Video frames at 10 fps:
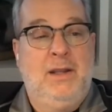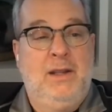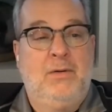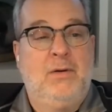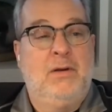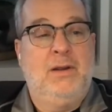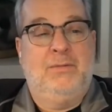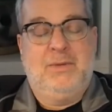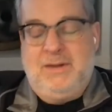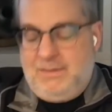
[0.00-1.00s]
In
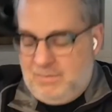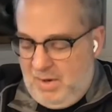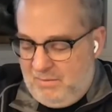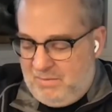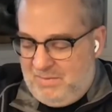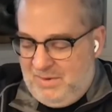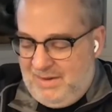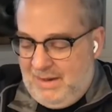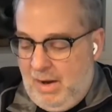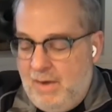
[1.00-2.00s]

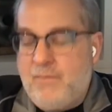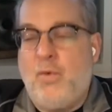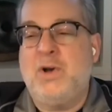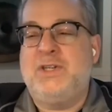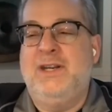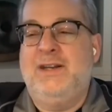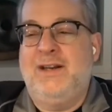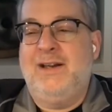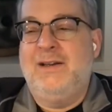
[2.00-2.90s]
the unfortunate